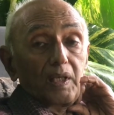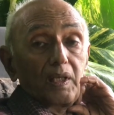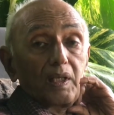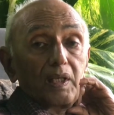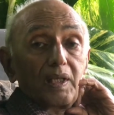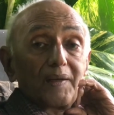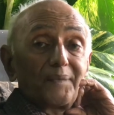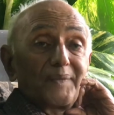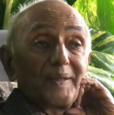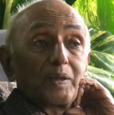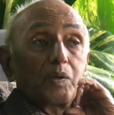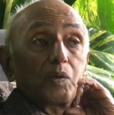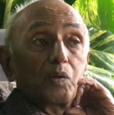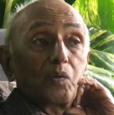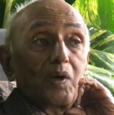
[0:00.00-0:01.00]
If
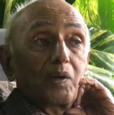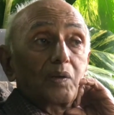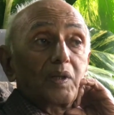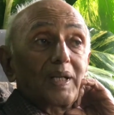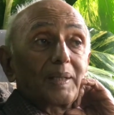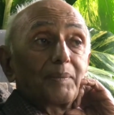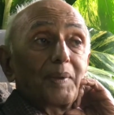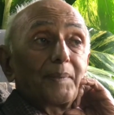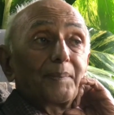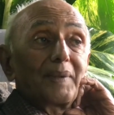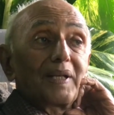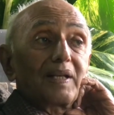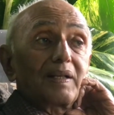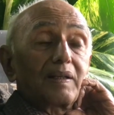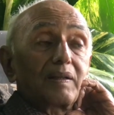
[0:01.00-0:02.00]
you want to
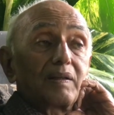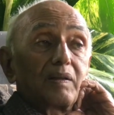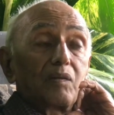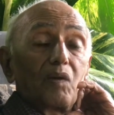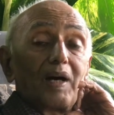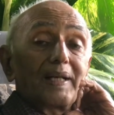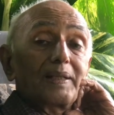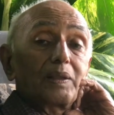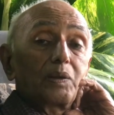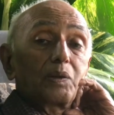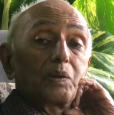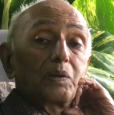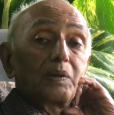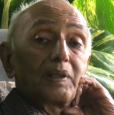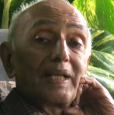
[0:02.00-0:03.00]
remember what
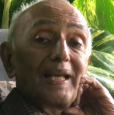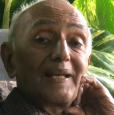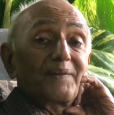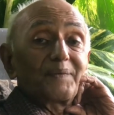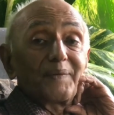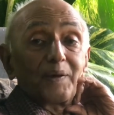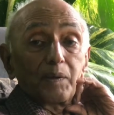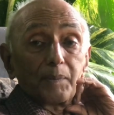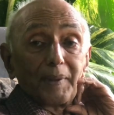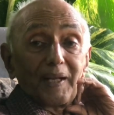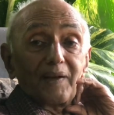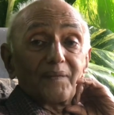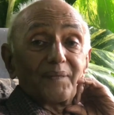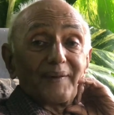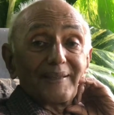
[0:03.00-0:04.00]
you ate for
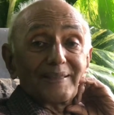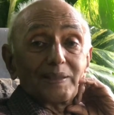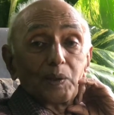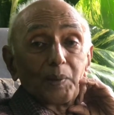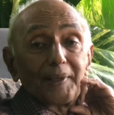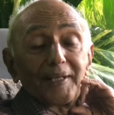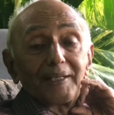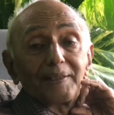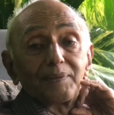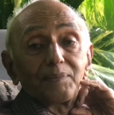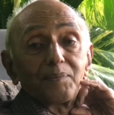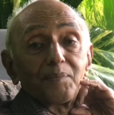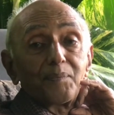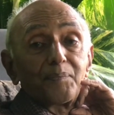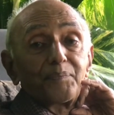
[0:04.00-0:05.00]
breakfast today,
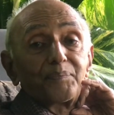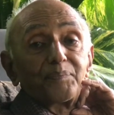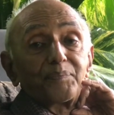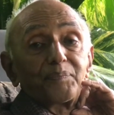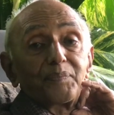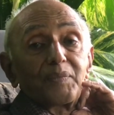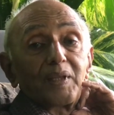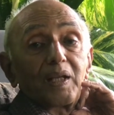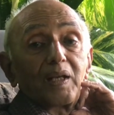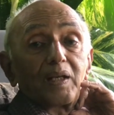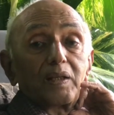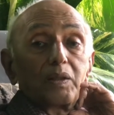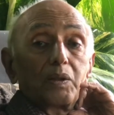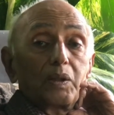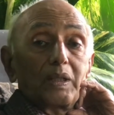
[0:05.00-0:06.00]

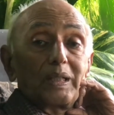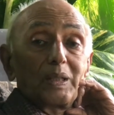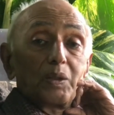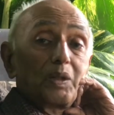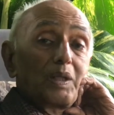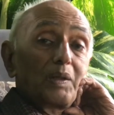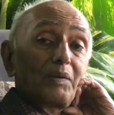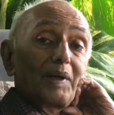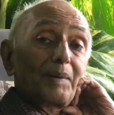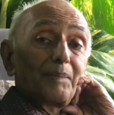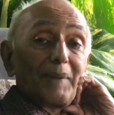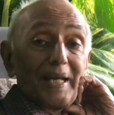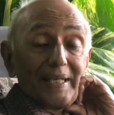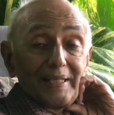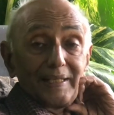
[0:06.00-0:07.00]
you tune your
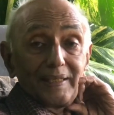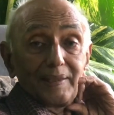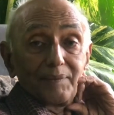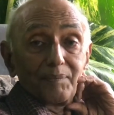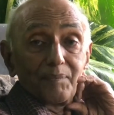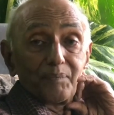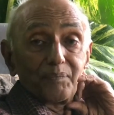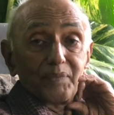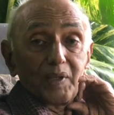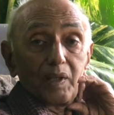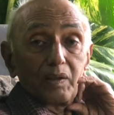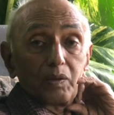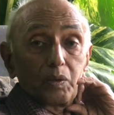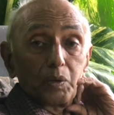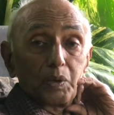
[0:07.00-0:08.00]
mind
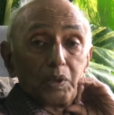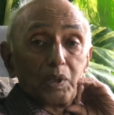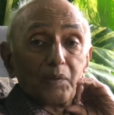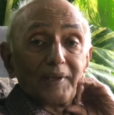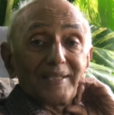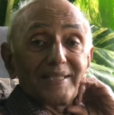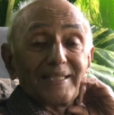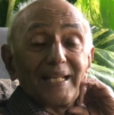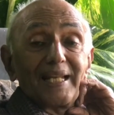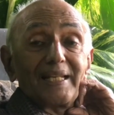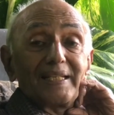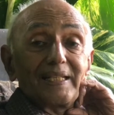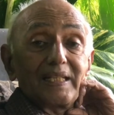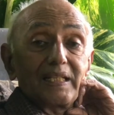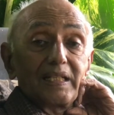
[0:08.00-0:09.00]
to your
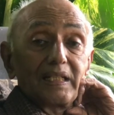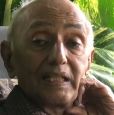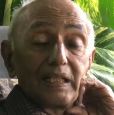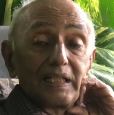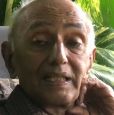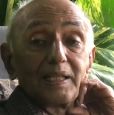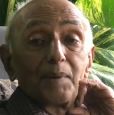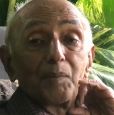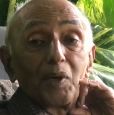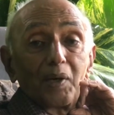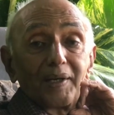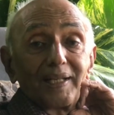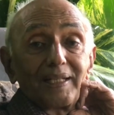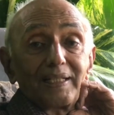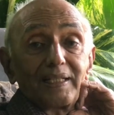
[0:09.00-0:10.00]
state in the
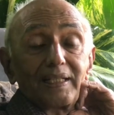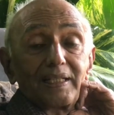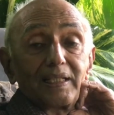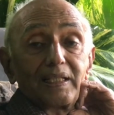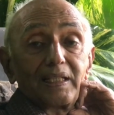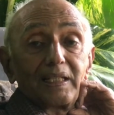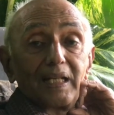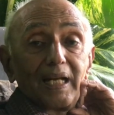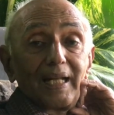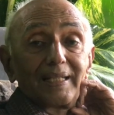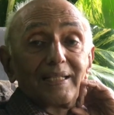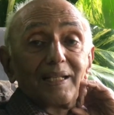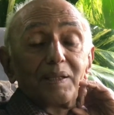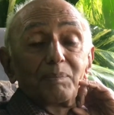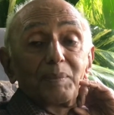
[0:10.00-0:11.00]
morning, and
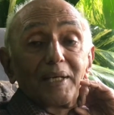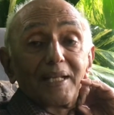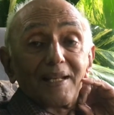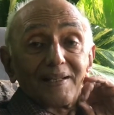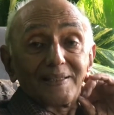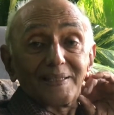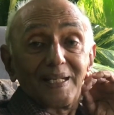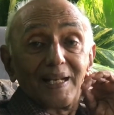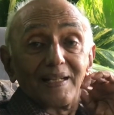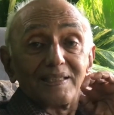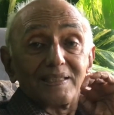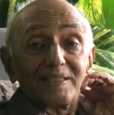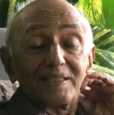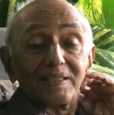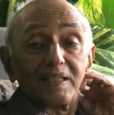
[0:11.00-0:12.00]
then by
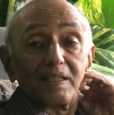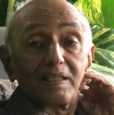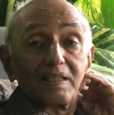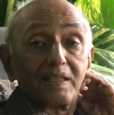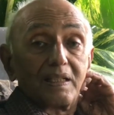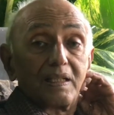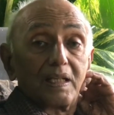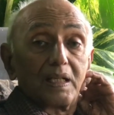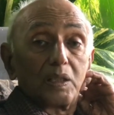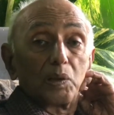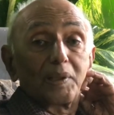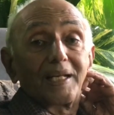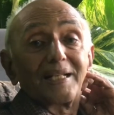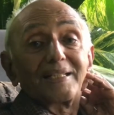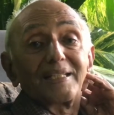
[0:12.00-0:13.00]
resonance you
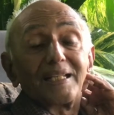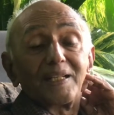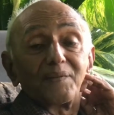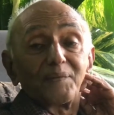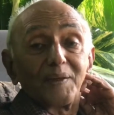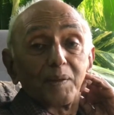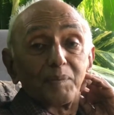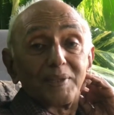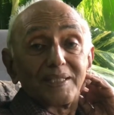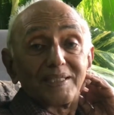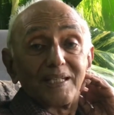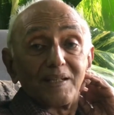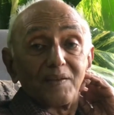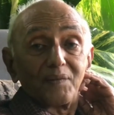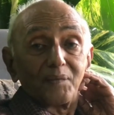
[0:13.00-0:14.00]
get the
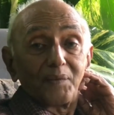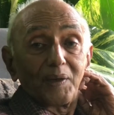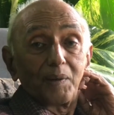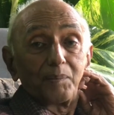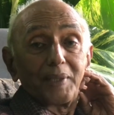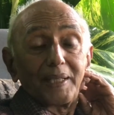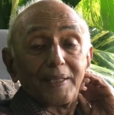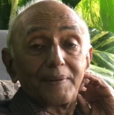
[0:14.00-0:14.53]
information from a